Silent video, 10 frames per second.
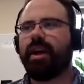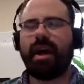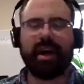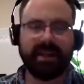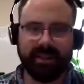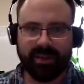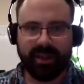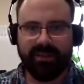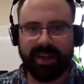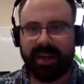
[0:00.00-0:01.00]
I still
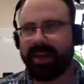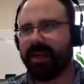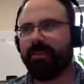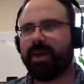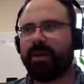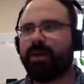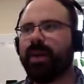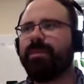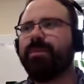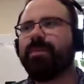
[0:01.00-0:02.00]
love that name, by the way.
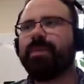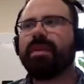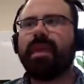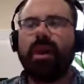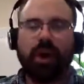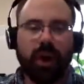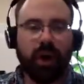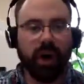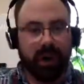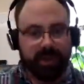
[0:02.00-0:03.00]

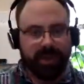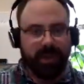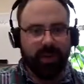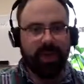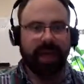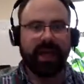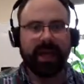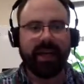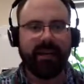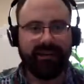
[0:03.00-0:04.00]
Also,
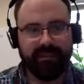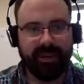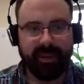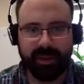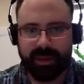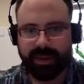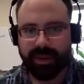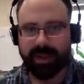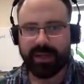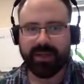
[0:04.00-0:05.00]
in family ministry
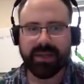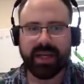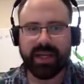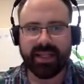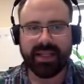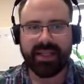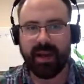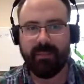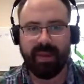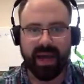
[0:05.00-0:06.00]
news,
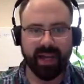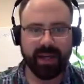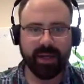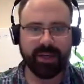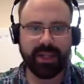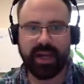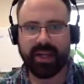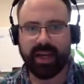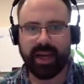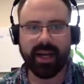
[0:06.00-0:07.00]
Abandon Your Child
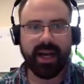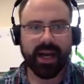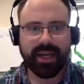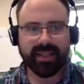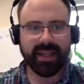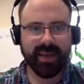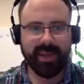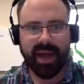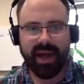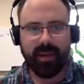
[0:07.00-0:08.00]
Night is
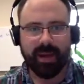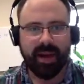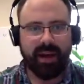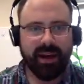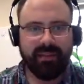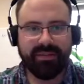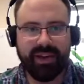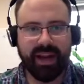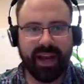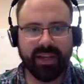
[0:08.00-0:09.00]
coming up on
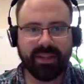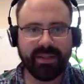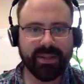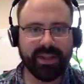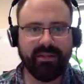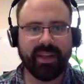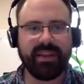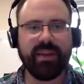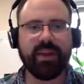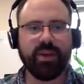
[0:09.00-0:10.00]
Friday, June 7th.
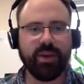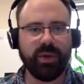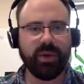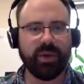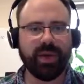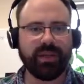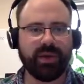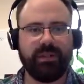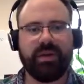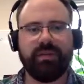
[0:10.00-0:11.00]
You can
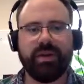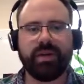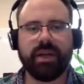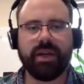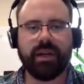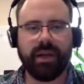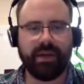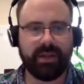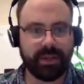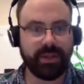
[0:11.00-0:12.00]
drop off your child here
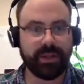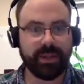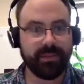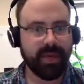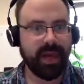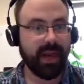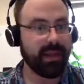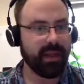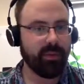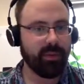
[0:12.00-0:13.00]
at the church, and
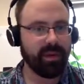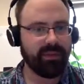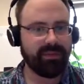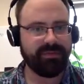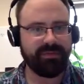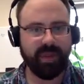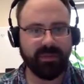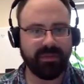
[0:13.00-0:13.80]
they will be pumped